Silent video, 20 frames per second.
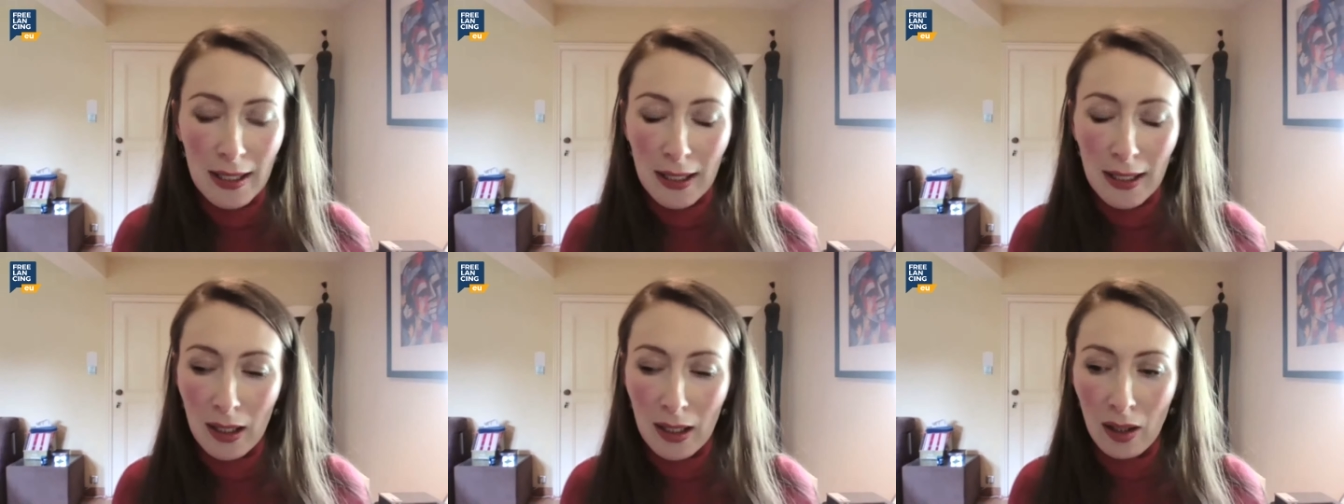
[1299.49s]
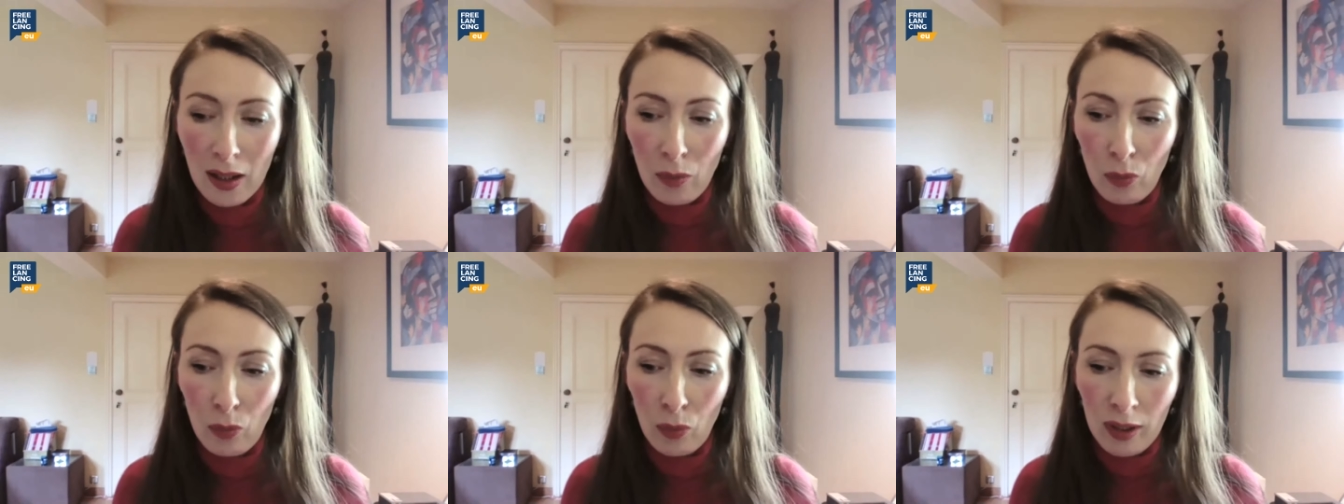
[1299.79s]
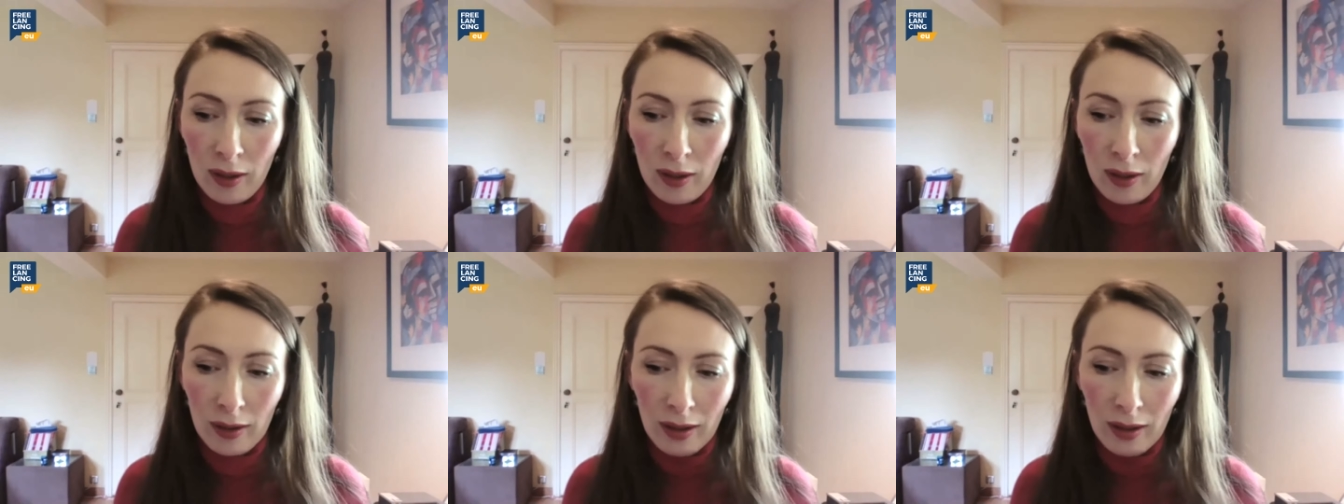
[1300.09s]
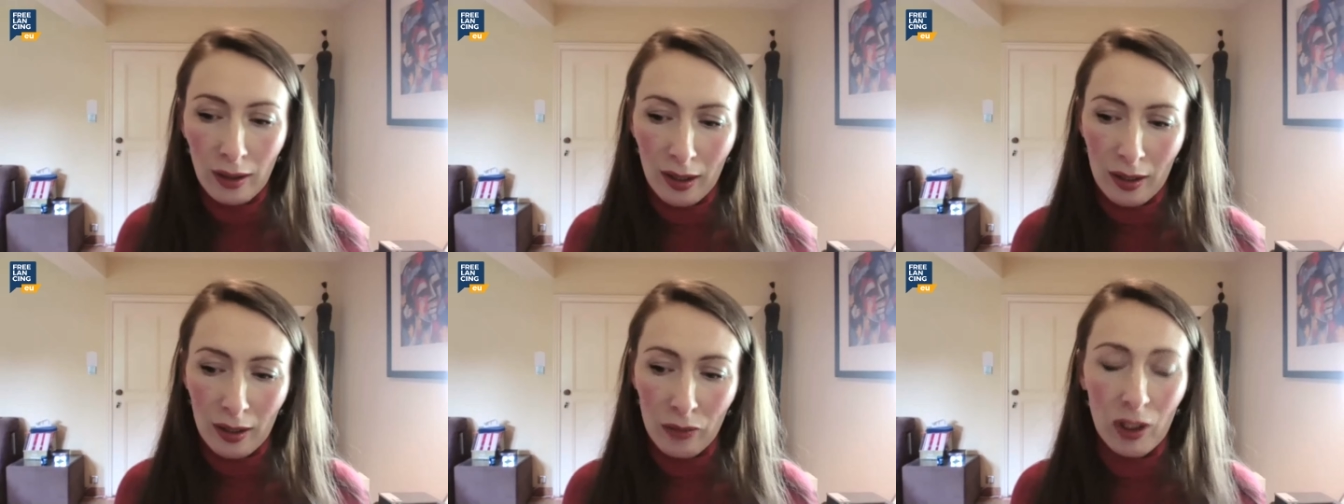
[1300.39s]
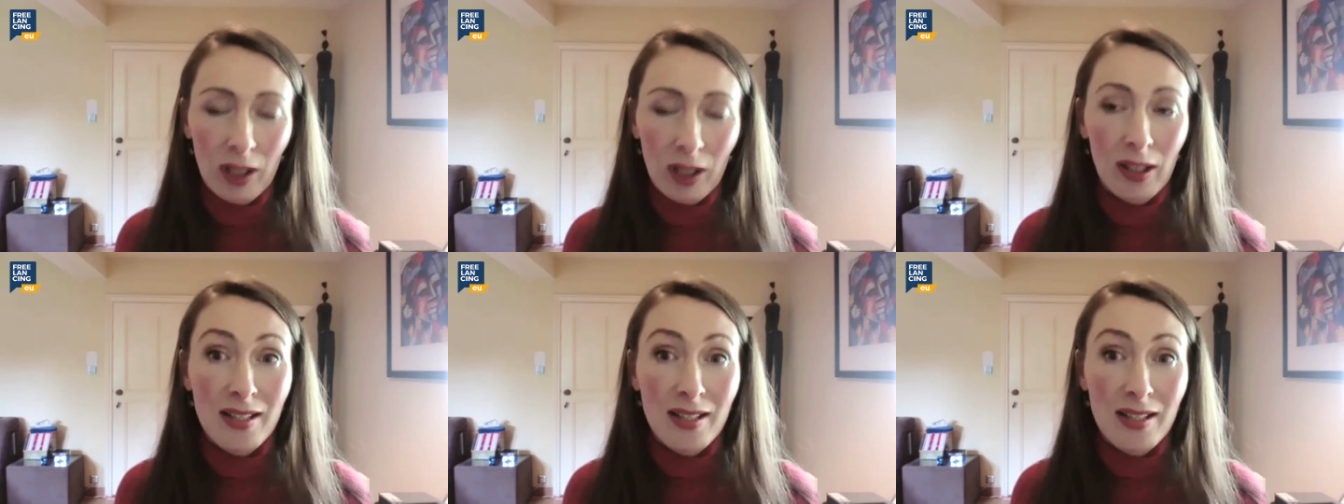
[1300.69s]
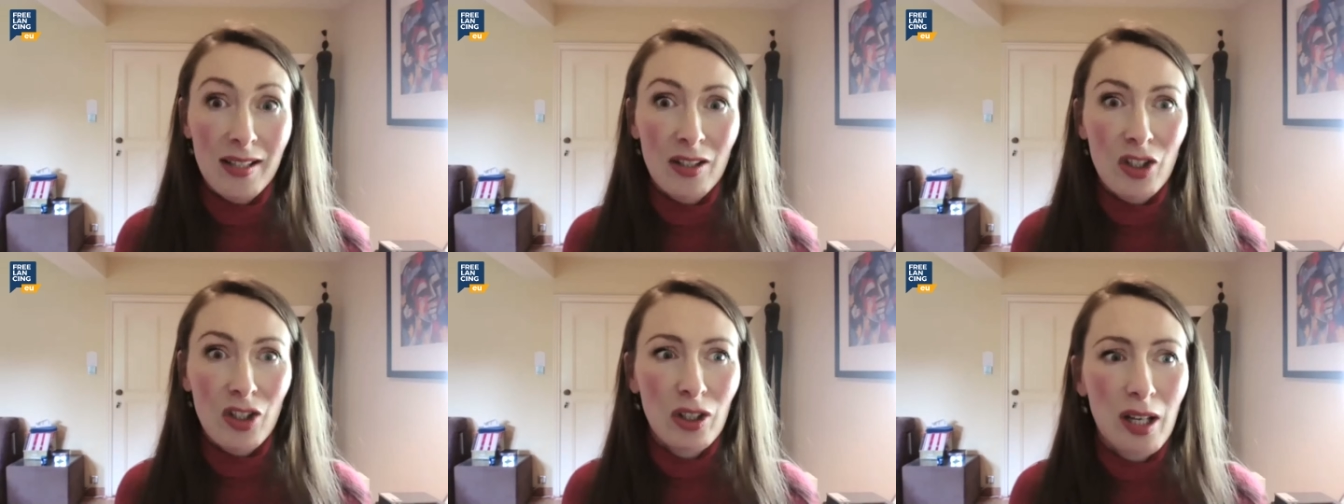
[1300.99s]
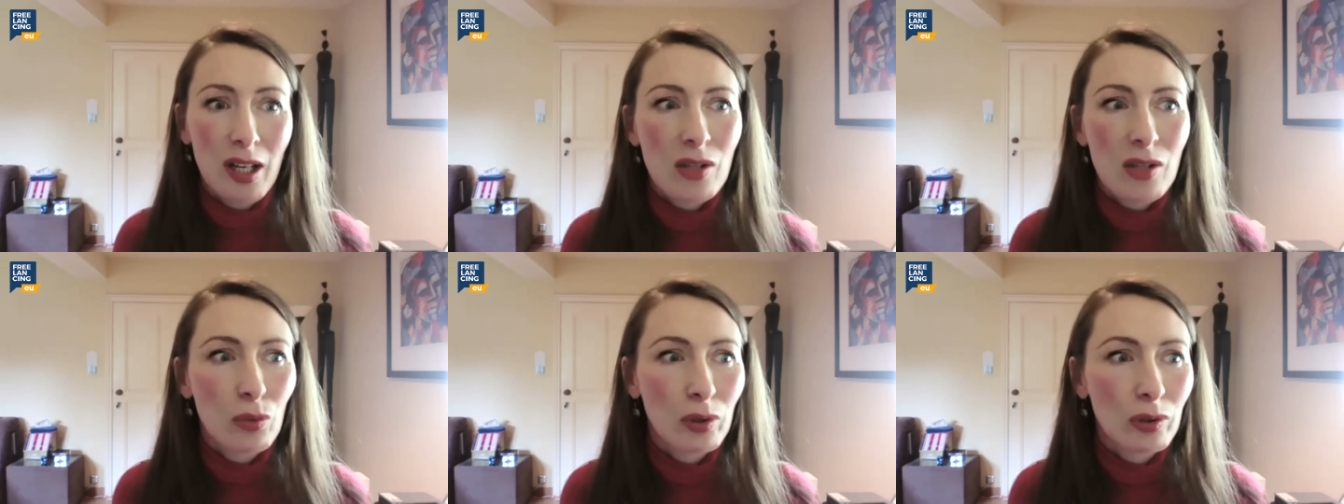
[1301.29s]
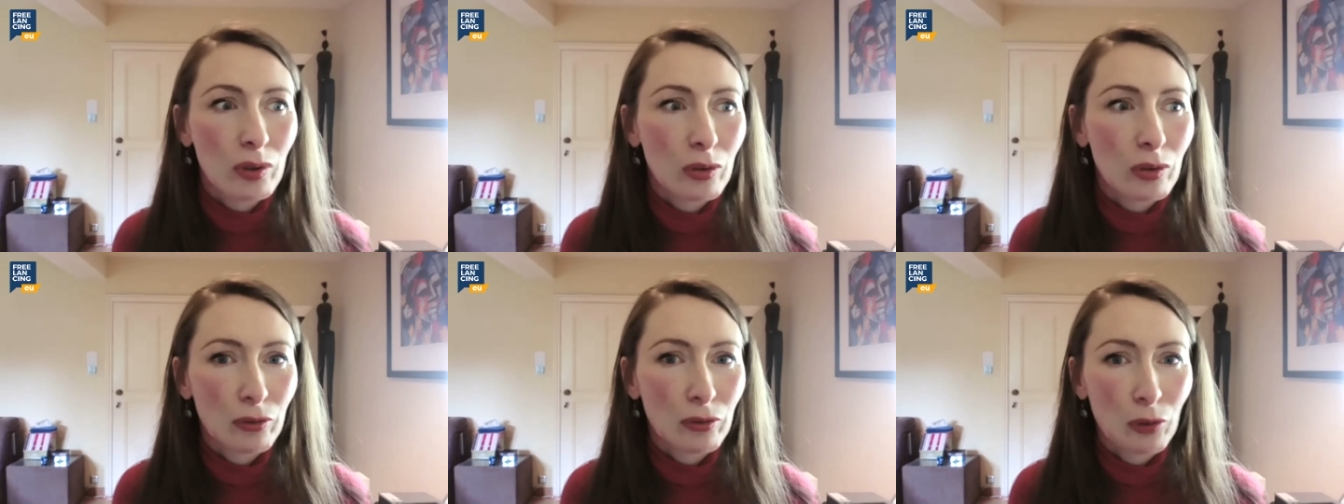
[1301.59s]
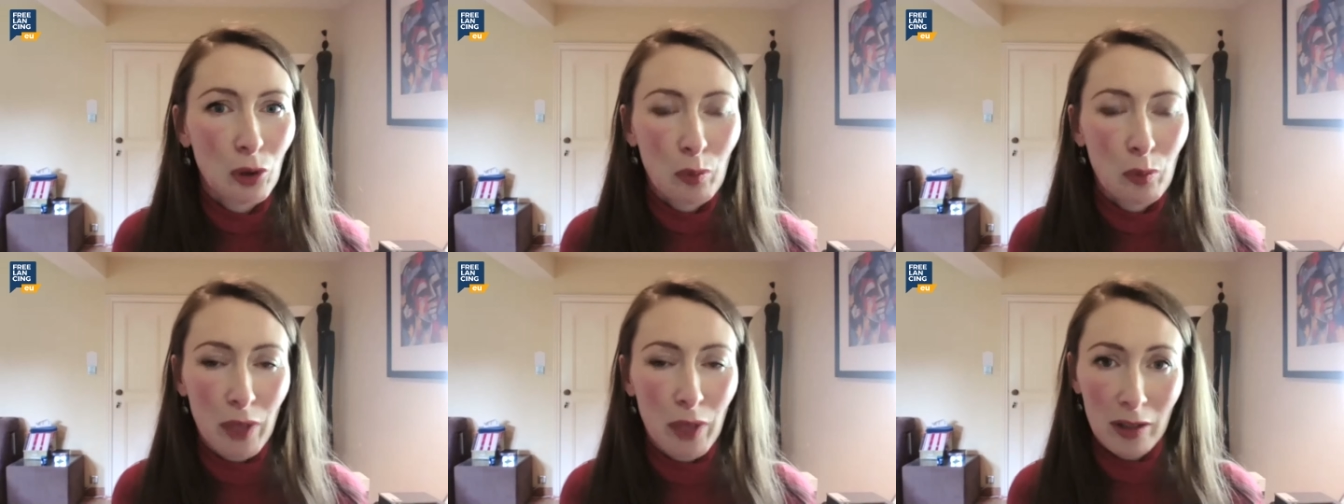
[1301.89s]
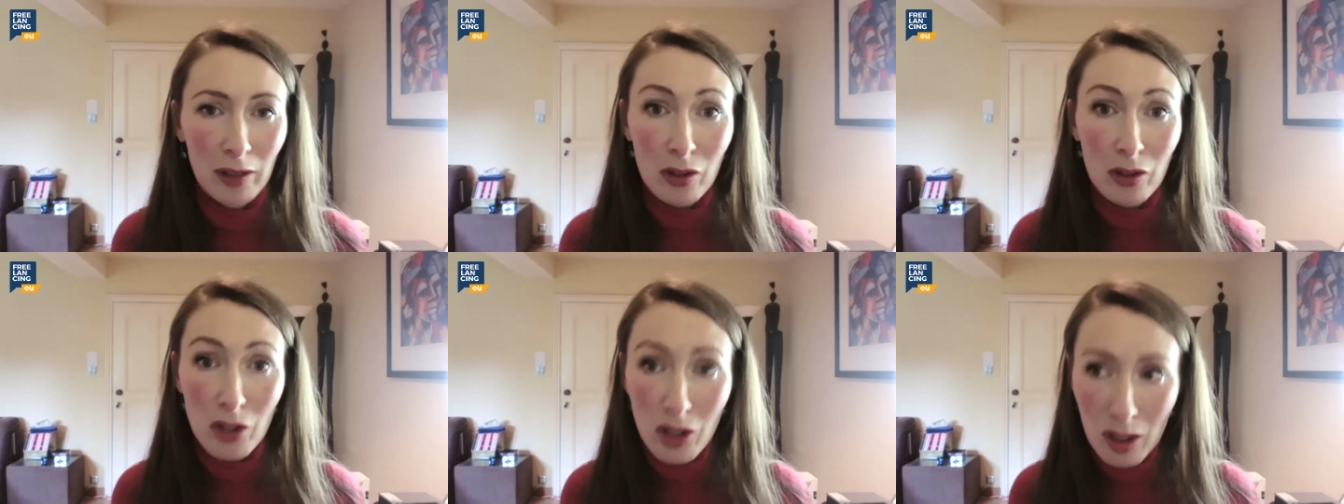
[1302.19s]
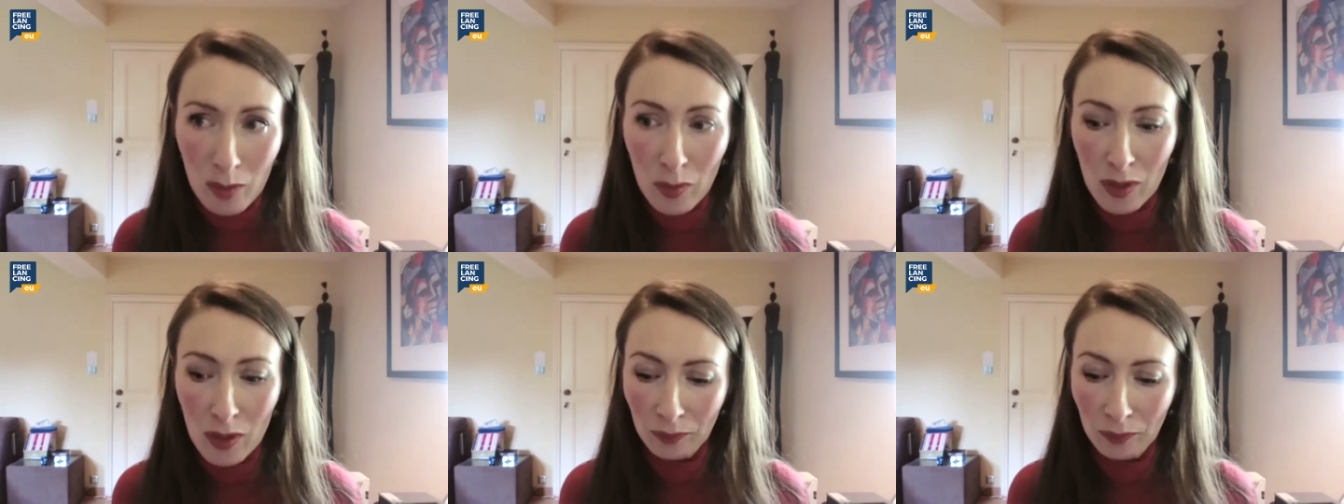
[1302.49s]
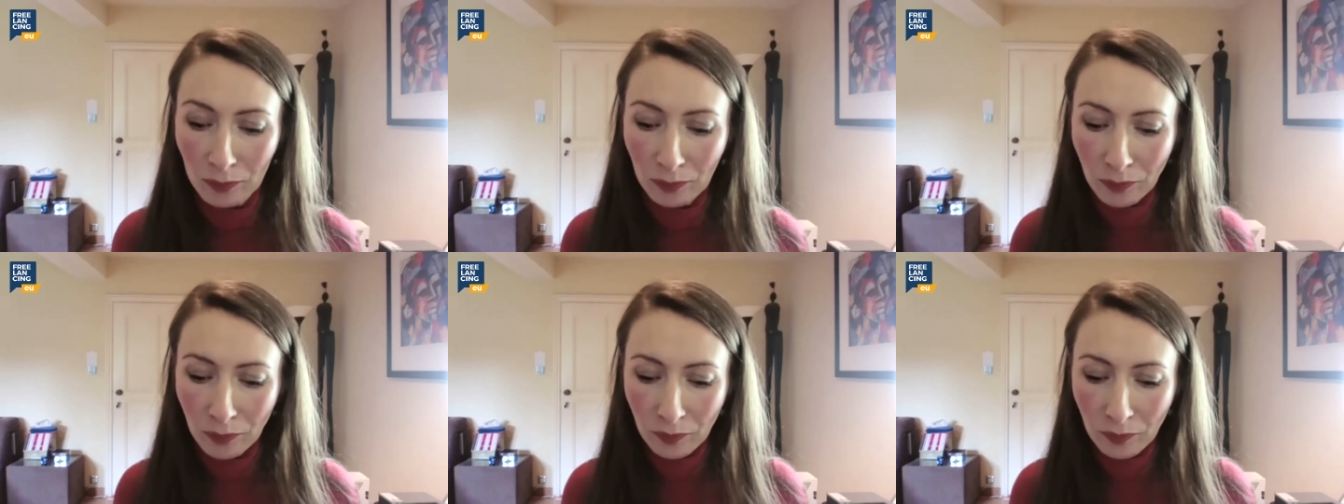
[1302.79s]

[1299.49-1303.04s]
When I realized that she doesn't want to form partnerships